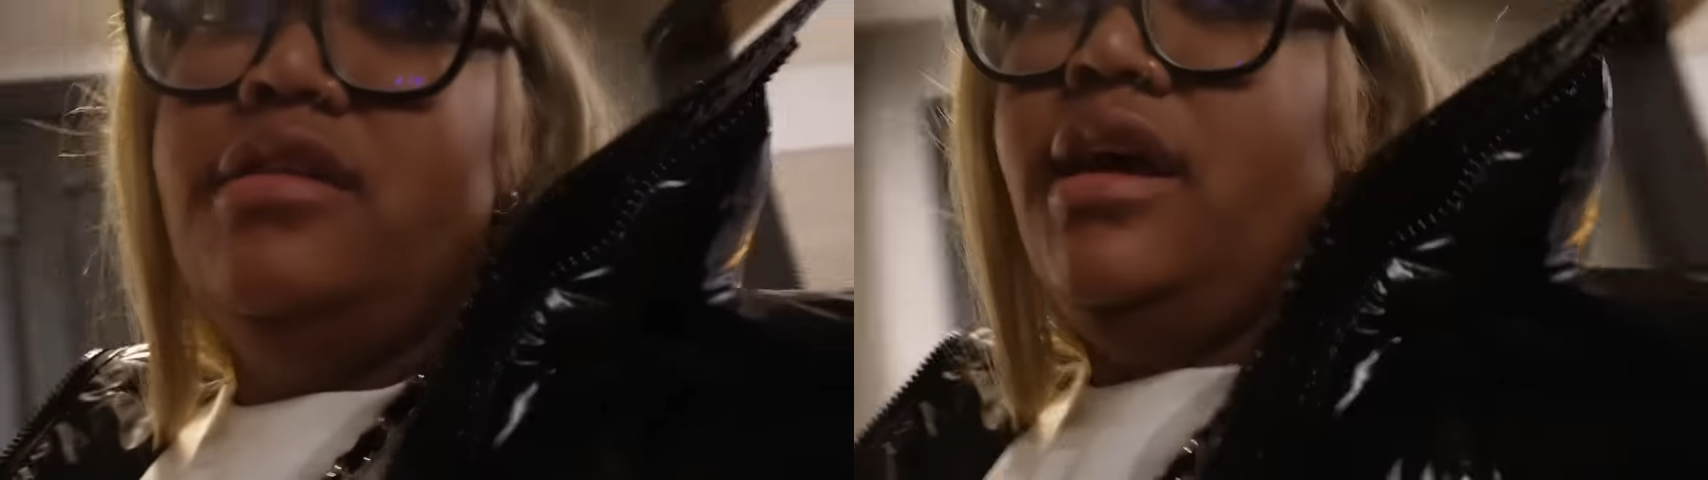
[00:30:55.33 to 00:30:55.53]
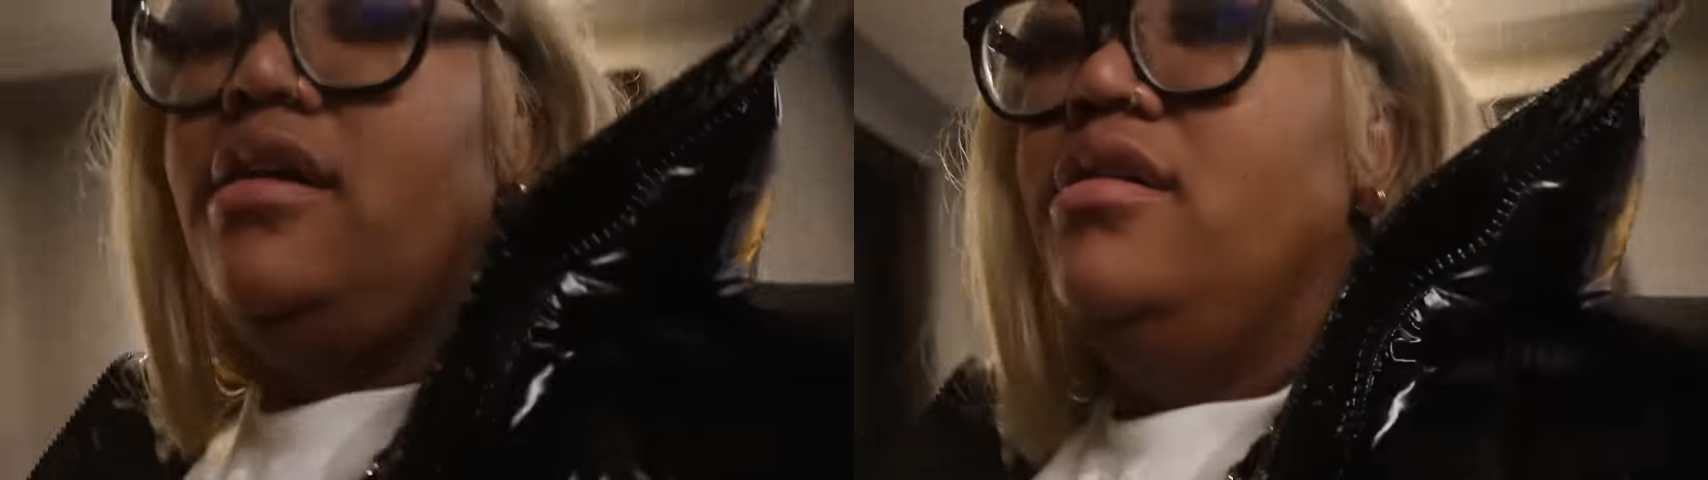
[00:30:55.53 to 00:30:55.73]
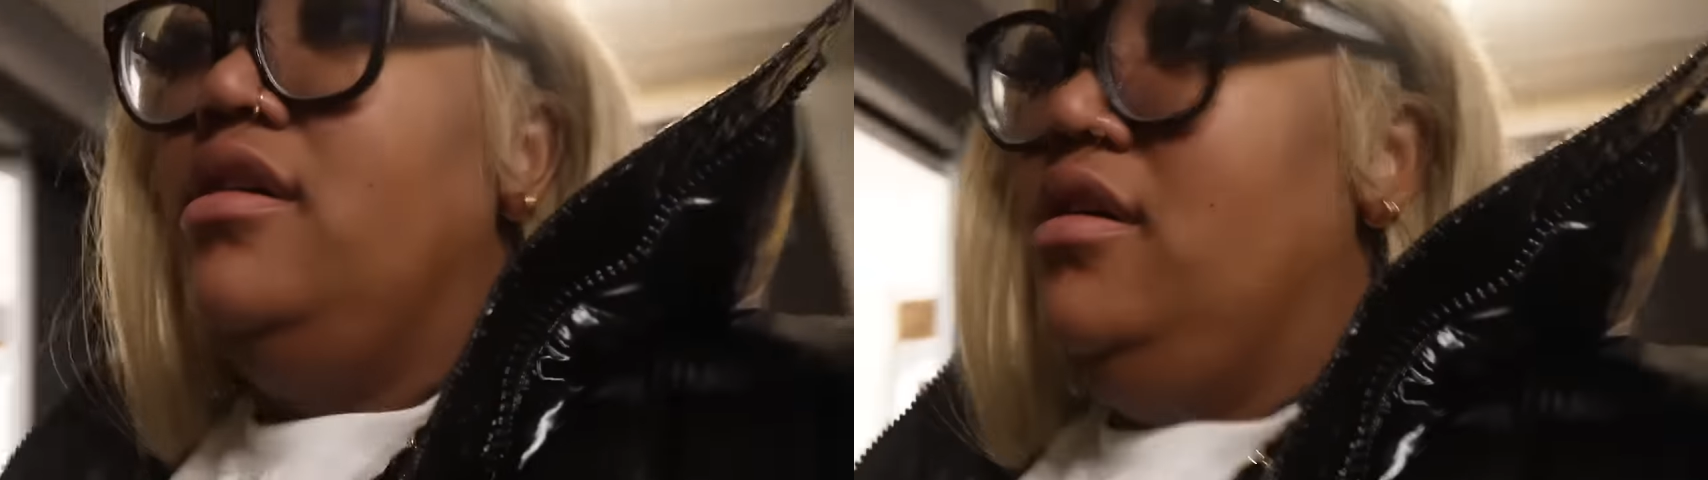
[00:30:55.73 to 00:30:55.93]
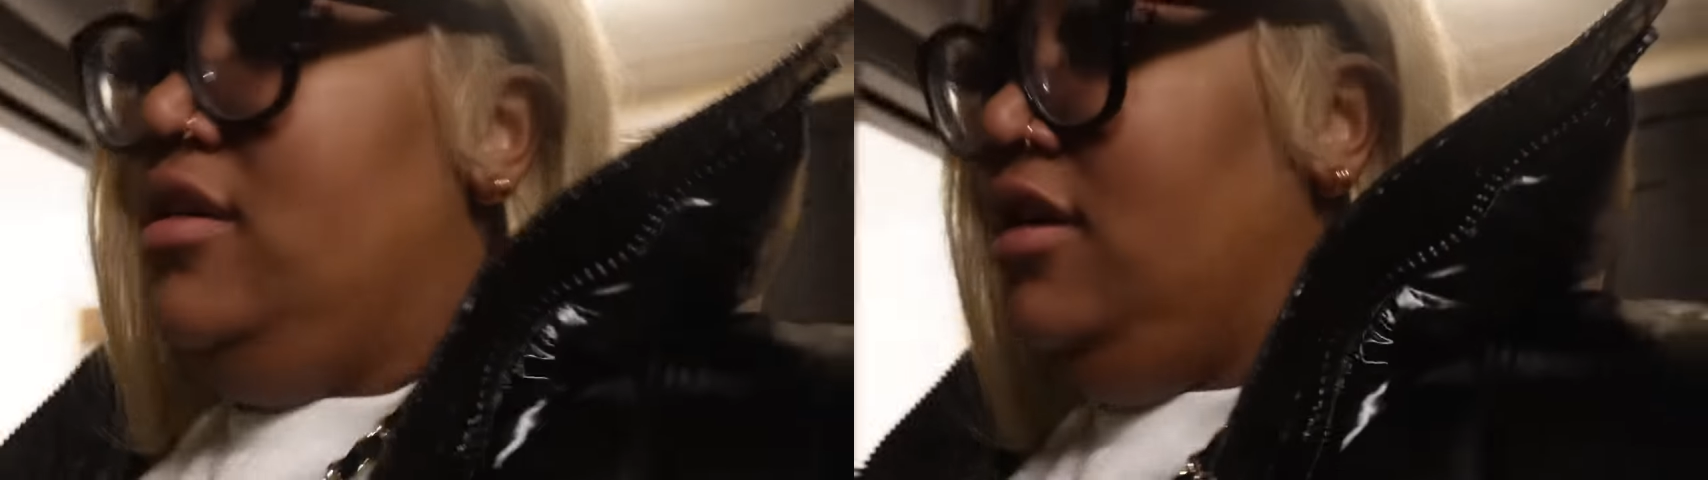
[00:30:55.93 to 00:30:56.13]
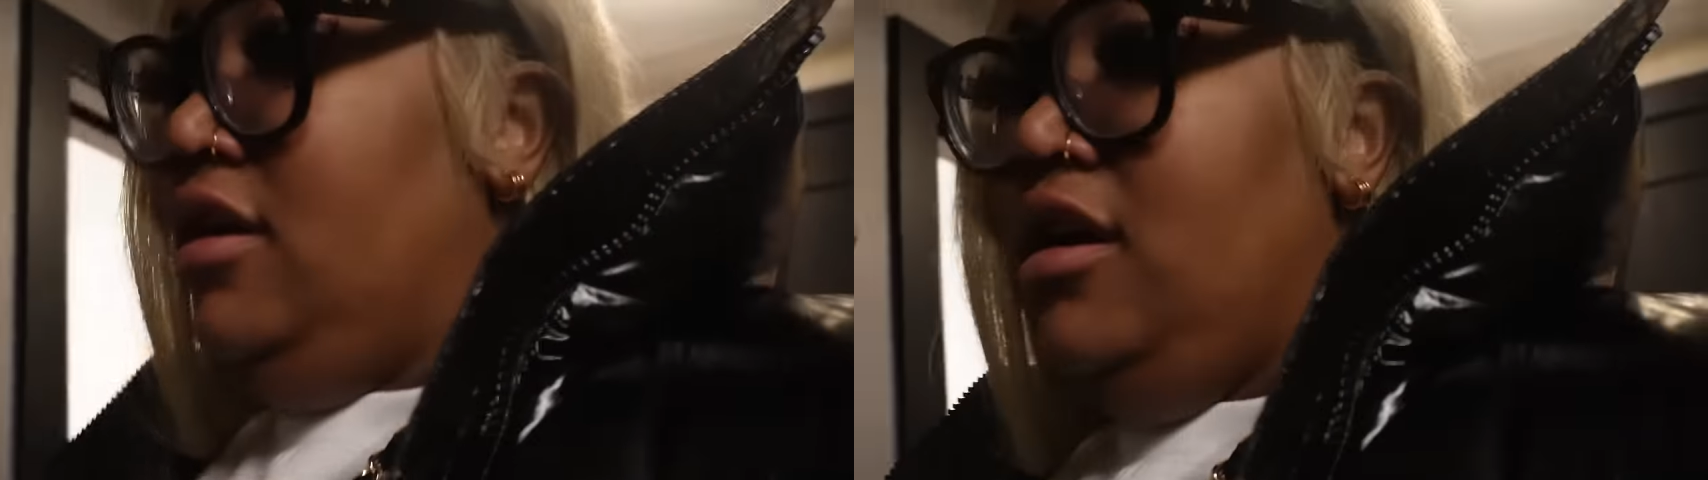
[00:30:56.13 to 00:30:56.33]
out.
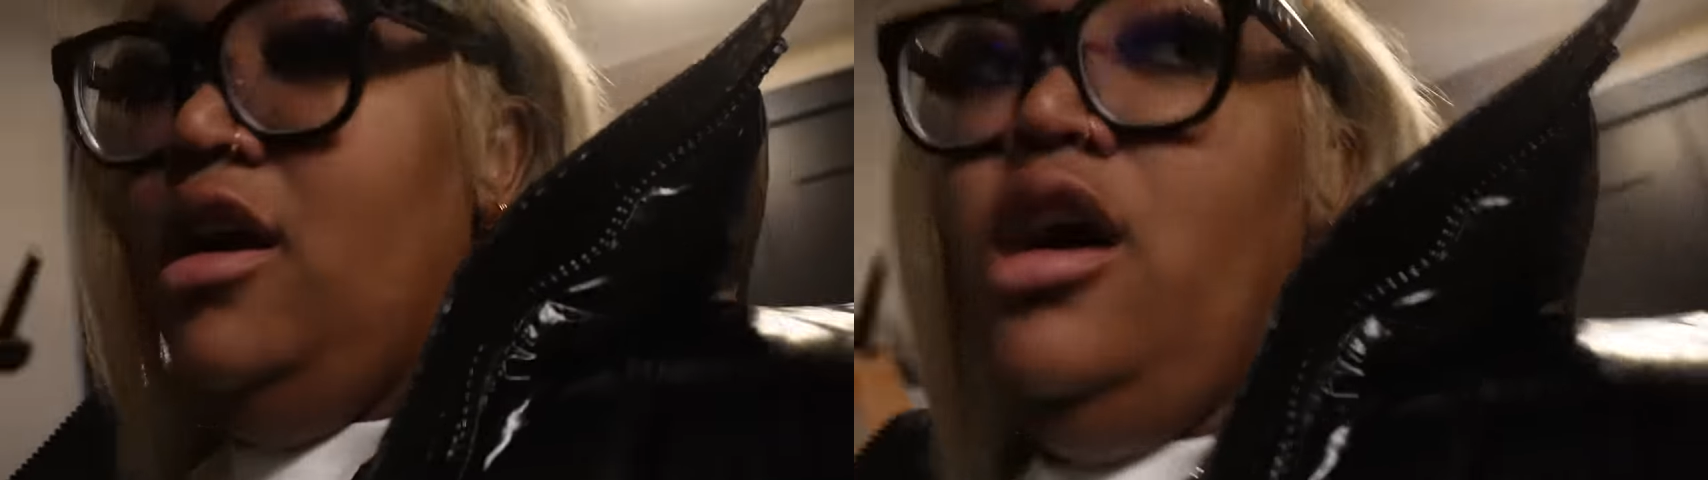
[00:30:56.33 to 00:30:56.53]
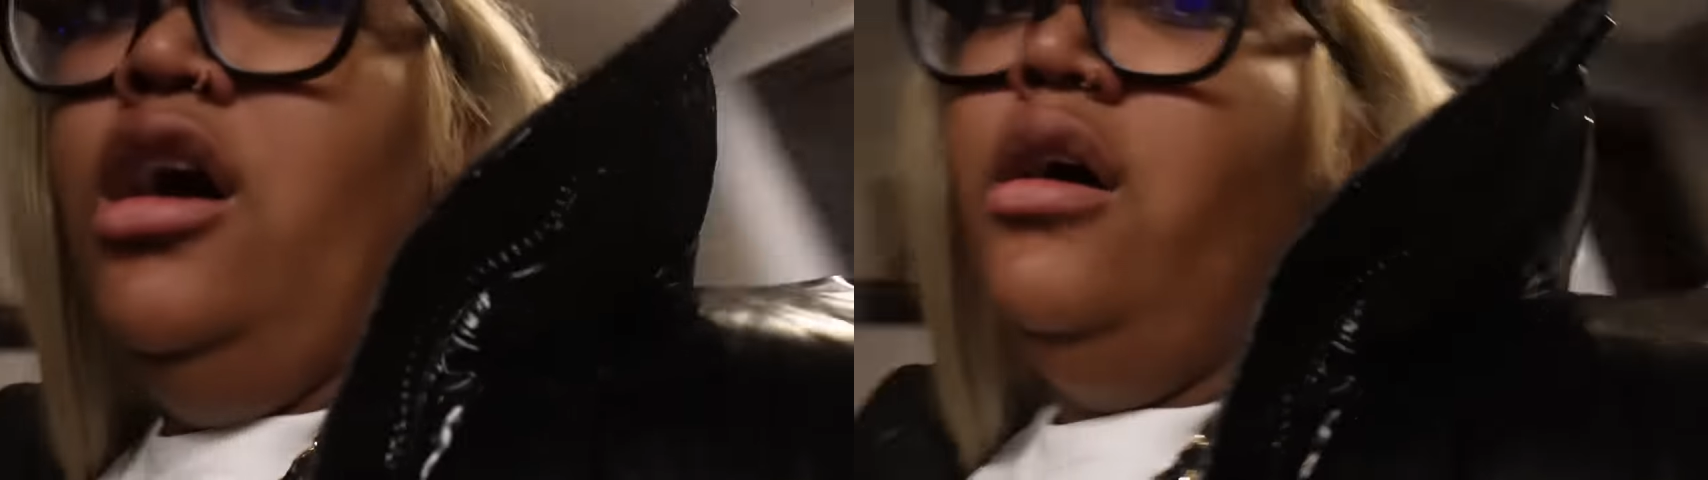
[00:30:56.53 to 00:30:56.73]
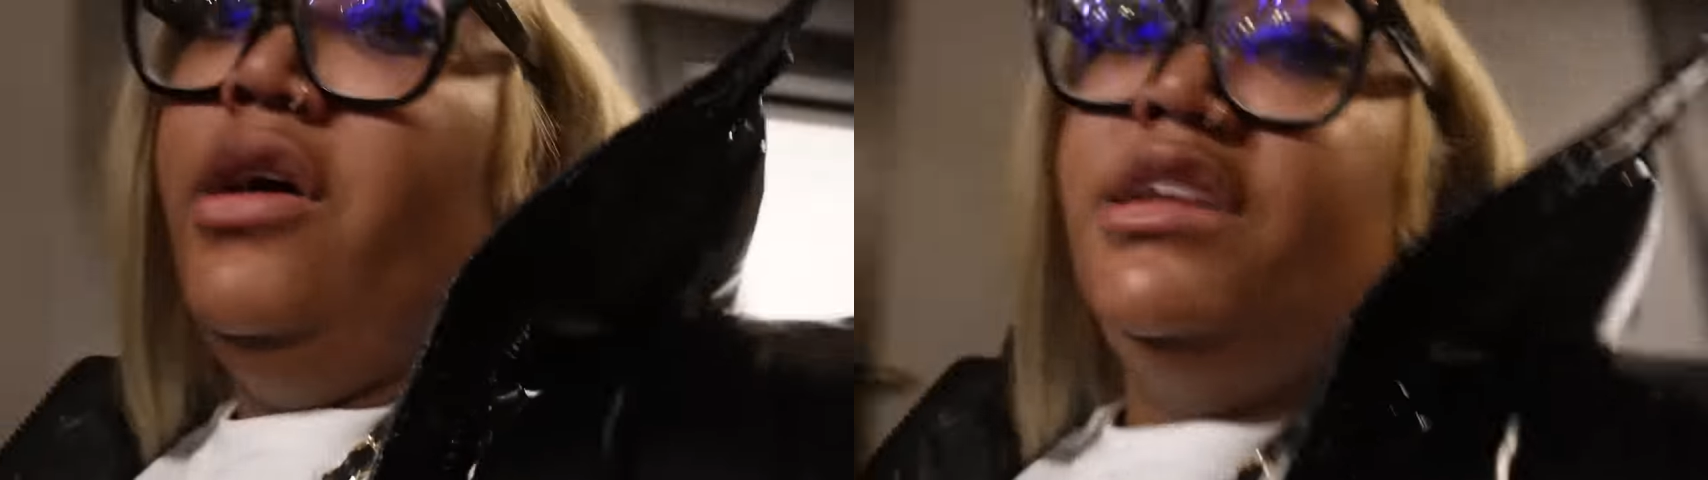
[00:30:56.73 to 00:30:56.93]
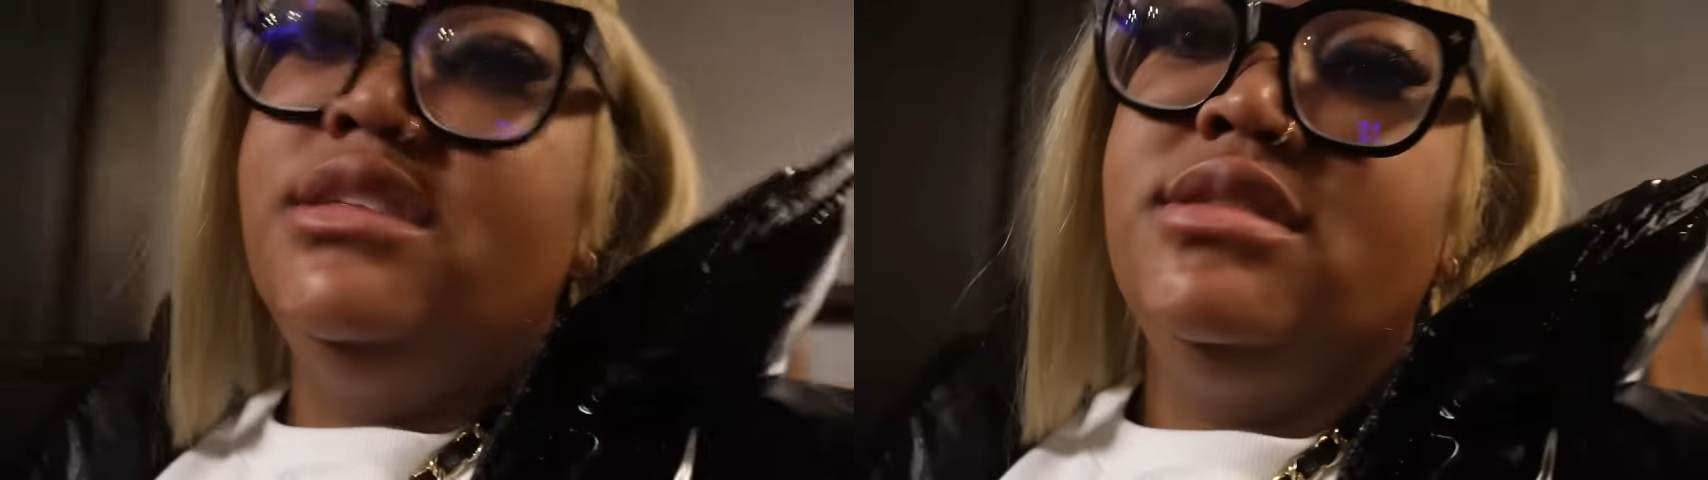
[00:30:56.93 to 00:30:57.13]
Oh, I need